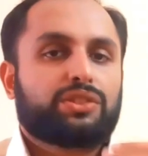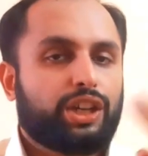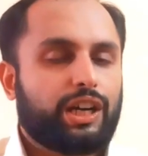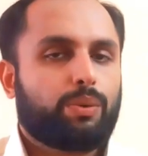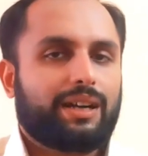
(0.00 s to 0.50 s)

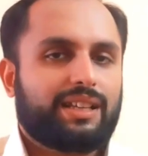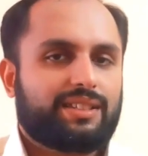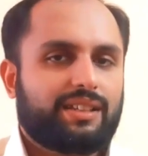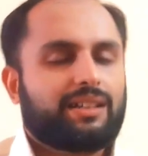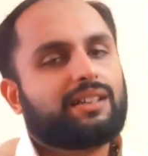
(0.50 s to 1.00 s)
Third one
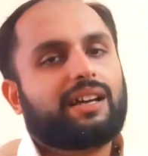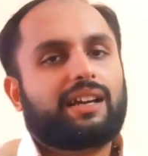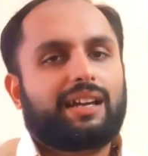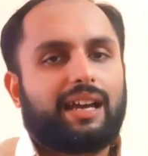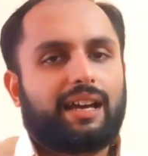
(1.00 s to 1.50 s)
is in
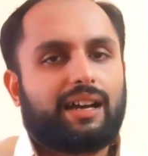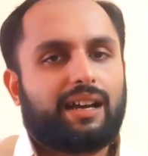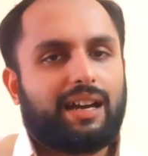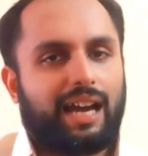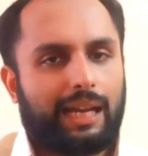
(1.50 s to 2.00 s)

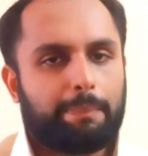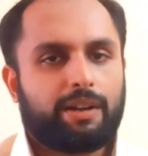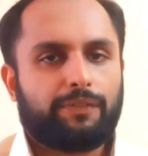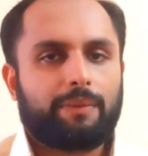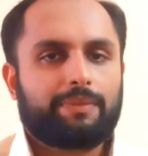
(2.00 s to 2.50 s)

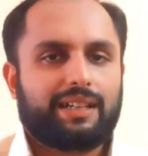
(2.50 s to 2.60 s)
hybrid form,